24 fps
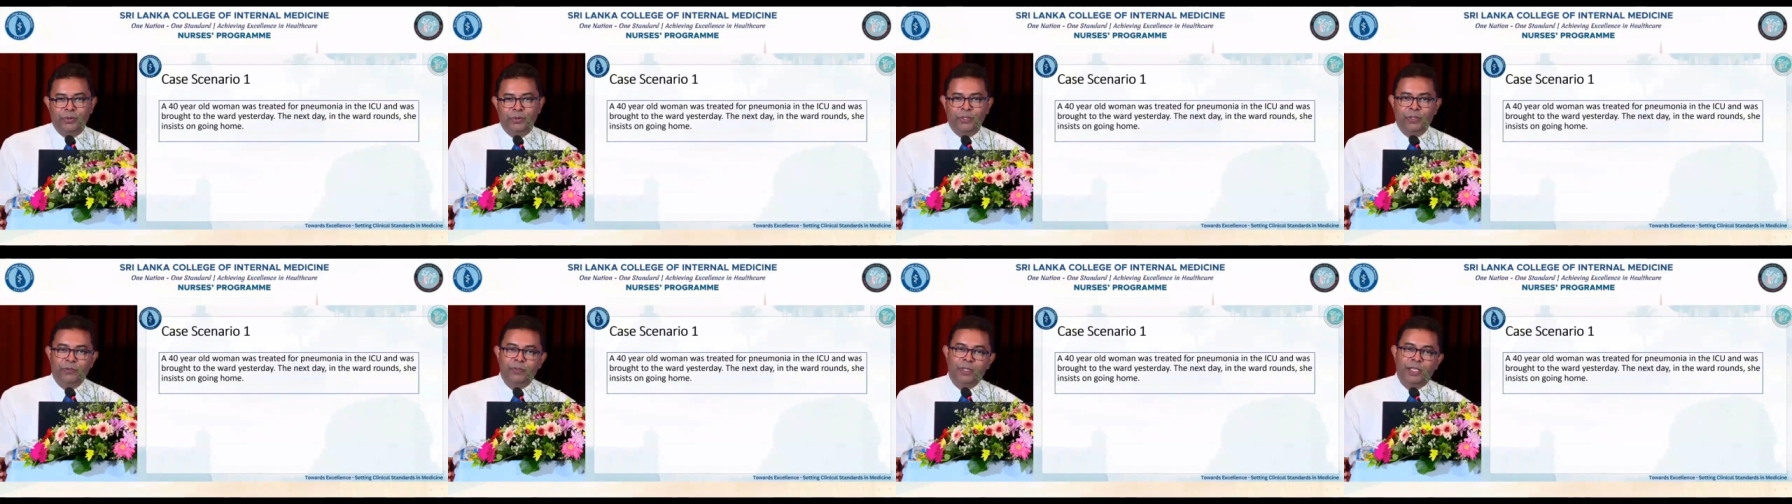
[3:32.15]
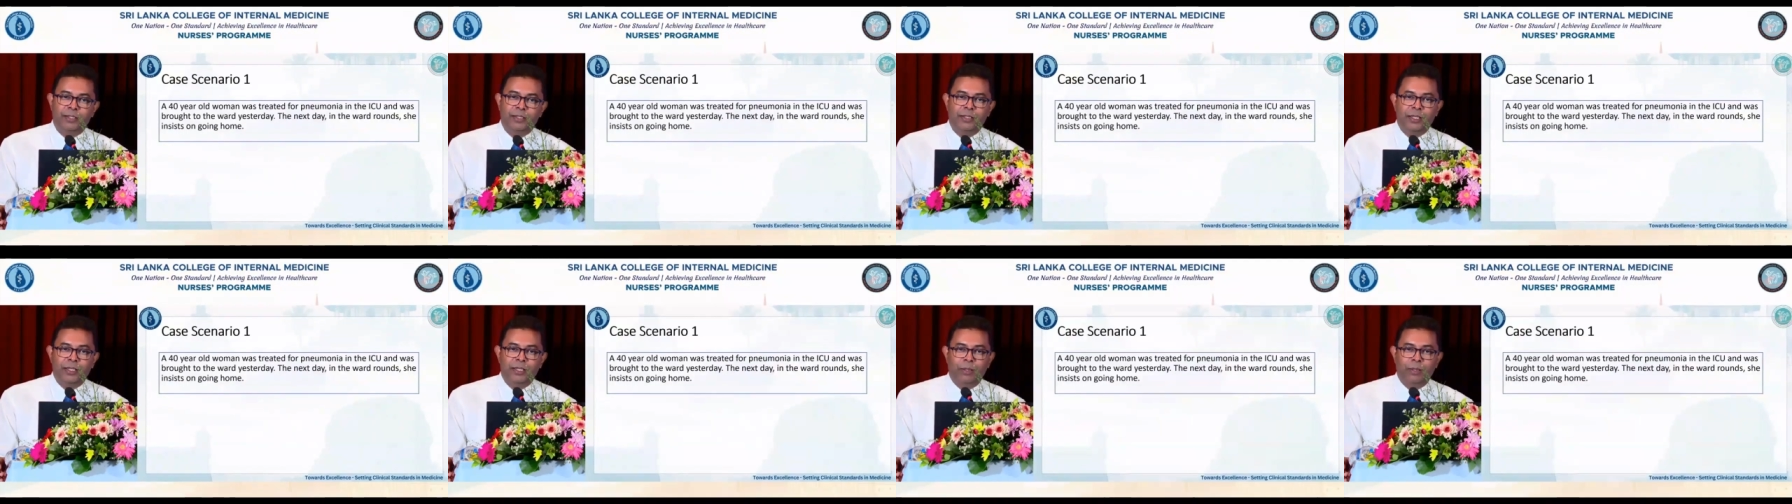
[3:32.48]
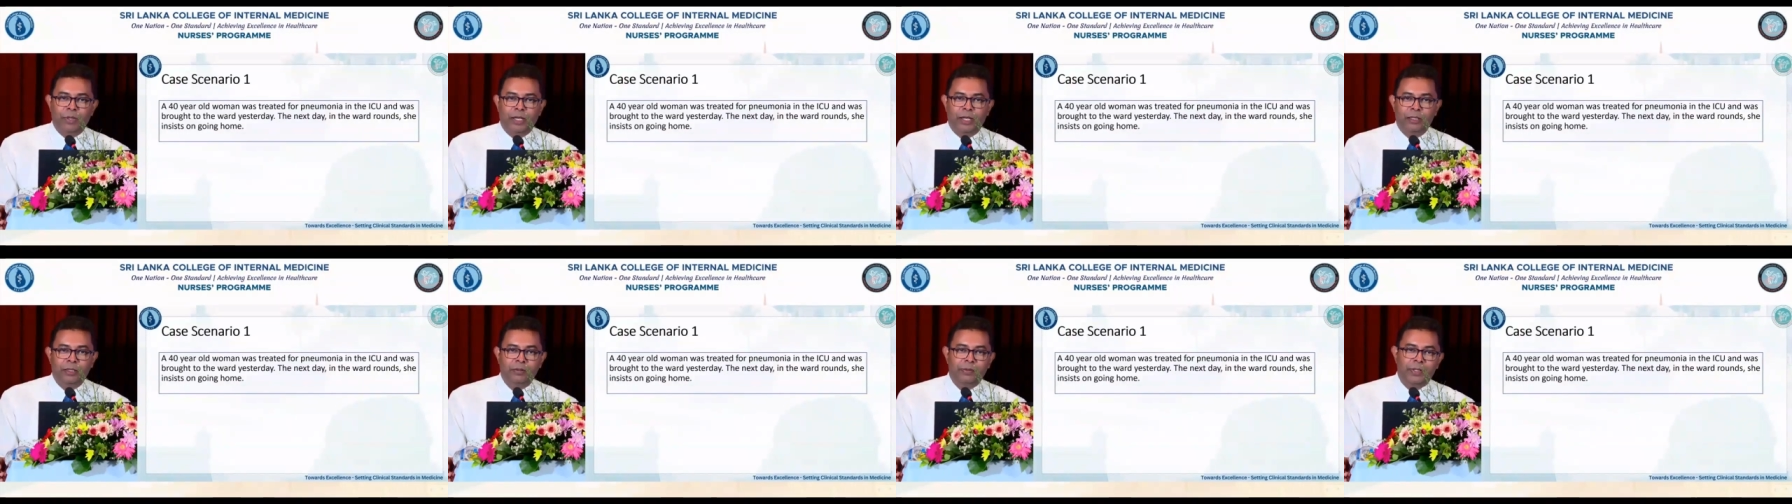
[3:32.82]
So if they say
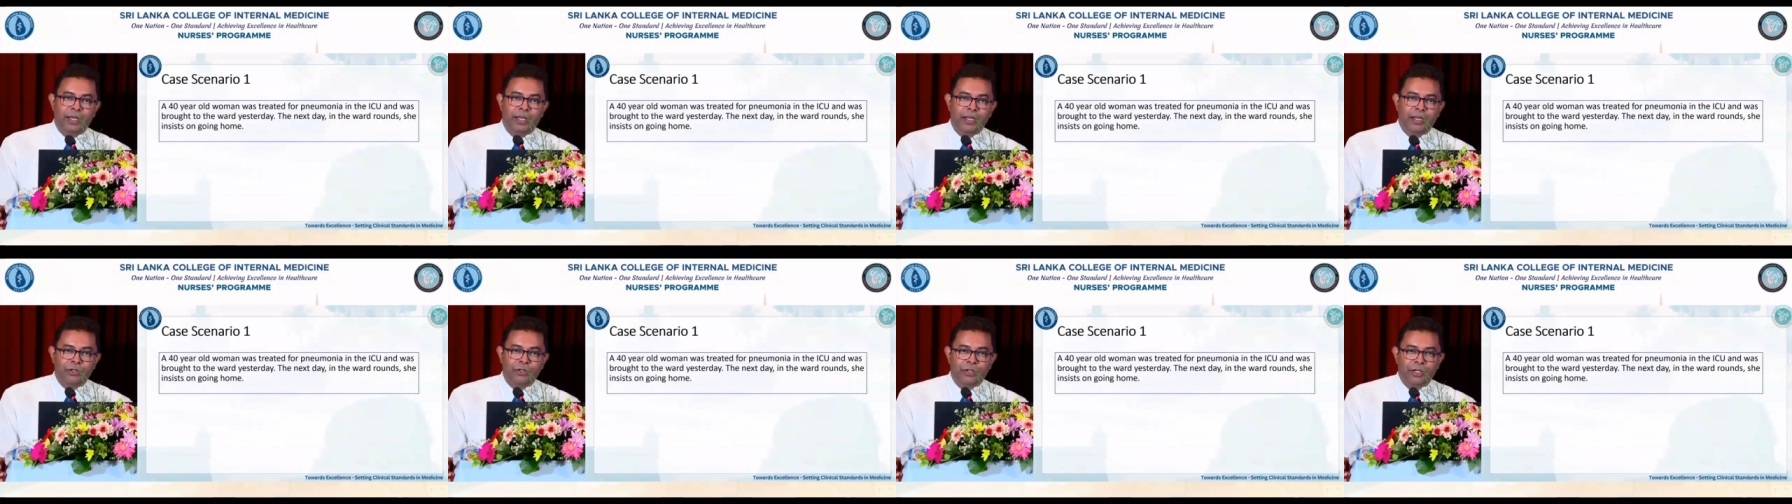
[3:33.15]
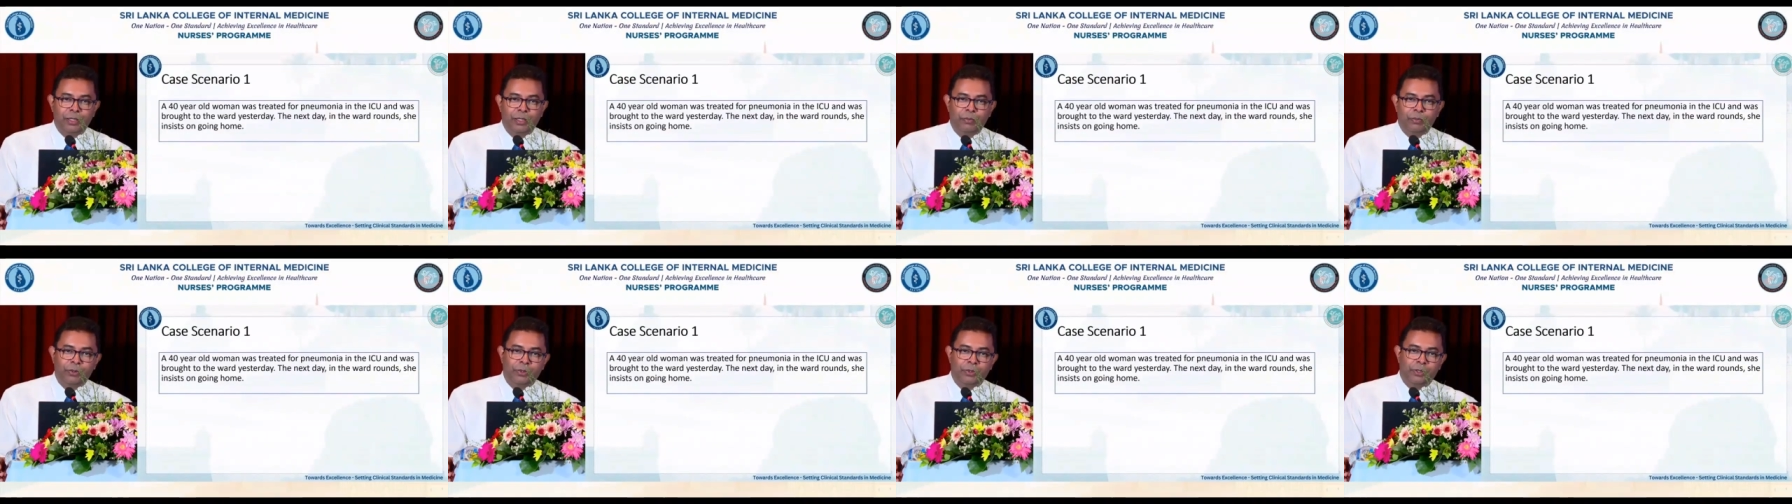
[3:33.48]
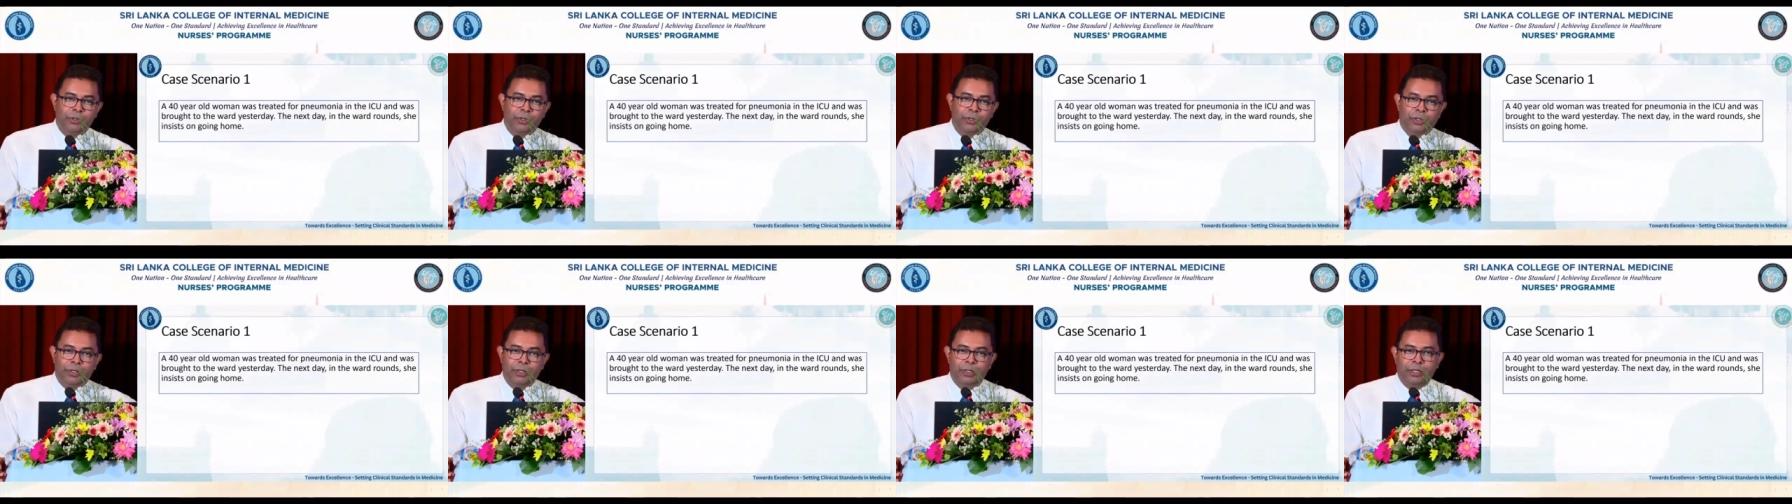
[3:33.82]
Padaviya and Sripura
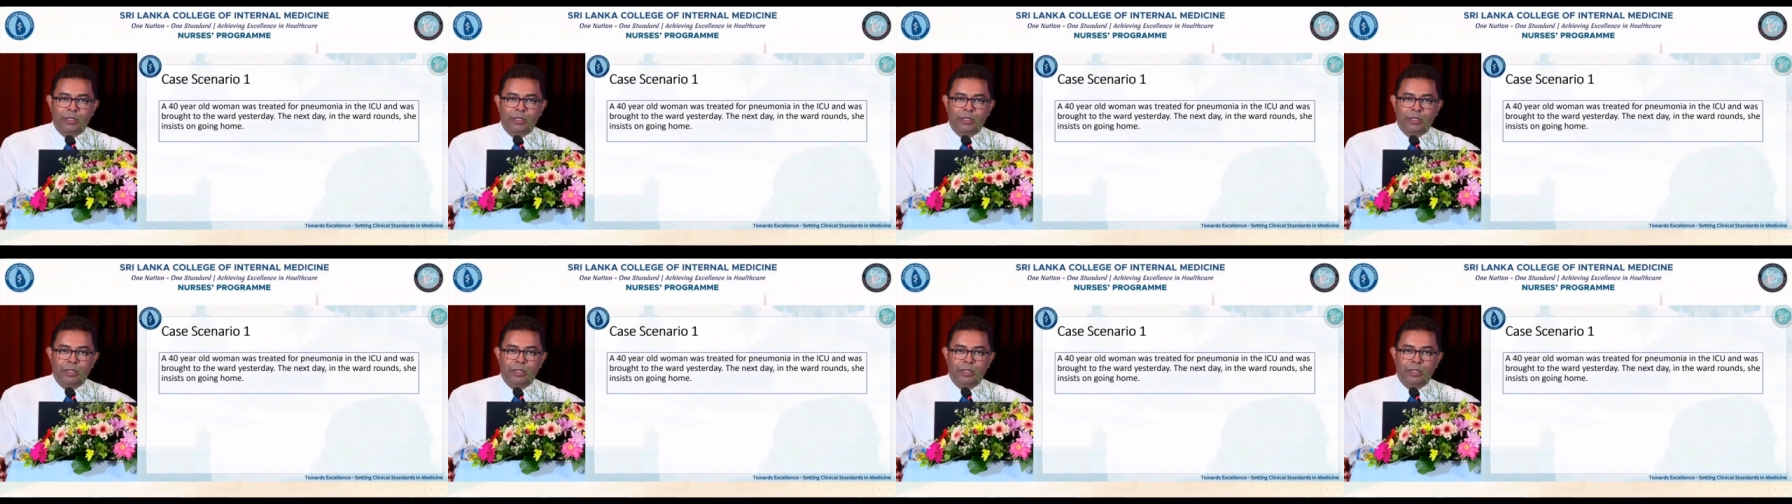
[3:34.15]
or